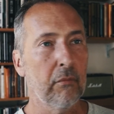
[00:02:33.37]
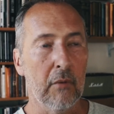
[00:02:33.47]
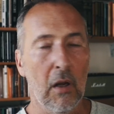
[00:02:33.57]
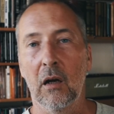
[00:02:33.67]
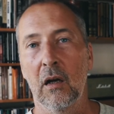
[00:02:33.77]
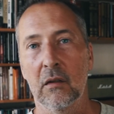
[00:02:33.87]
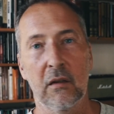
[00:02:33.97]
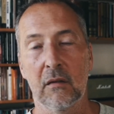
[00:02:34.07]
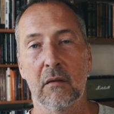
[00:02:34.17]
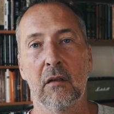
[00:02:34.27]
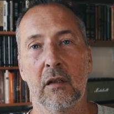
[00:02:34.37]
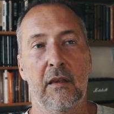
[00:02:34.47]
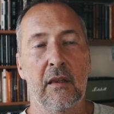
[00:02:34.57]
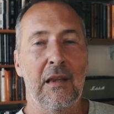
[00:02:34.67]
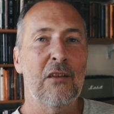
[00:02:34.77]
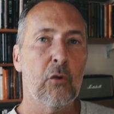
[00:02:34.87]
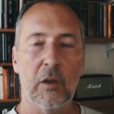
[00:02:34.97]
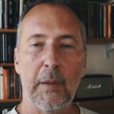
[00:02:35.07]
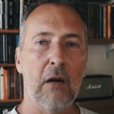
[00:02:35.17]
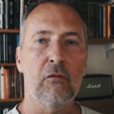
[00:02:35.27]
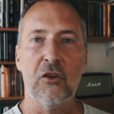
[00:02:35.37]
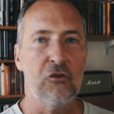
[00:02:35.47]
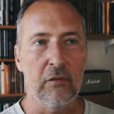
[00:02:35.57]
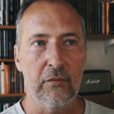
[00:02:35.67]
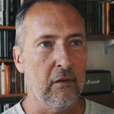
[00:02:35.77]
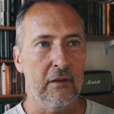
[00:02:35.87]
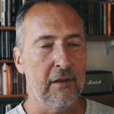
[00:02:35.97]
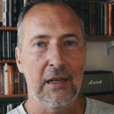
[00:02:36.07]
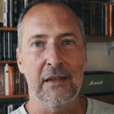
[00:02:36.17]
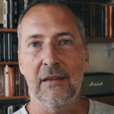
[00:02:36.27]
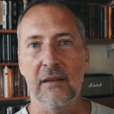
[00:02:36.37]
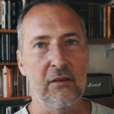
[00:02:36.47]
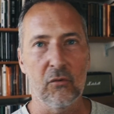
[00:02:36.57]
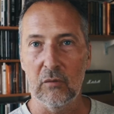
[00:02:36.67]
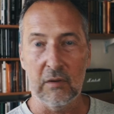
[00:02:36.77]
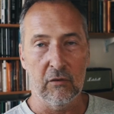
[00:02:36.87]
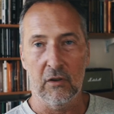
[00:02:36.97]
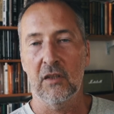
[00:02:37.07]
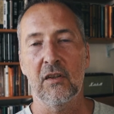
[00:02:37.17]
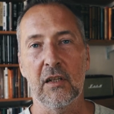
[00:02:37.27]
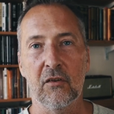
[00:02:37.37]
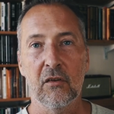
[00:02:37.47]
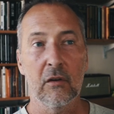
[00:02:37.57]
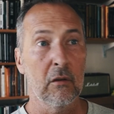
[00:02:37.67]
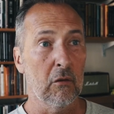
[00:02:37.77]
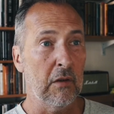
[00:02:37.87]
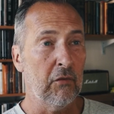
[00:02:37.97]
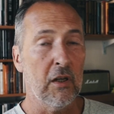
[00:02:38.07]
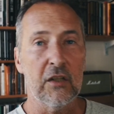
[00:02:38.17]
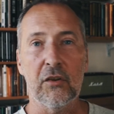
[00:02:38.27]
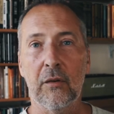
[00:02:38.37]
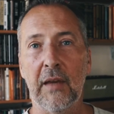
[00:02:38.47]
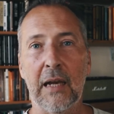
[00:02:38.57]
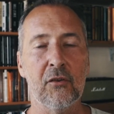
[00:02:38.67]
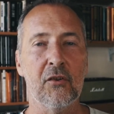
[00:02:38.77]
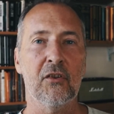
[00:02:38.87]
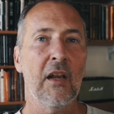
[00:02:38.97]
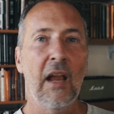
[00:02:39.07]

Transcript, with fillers: Uh, the, you know, they're talking about a Russia of the 1980s or even 90s or even early 2000s,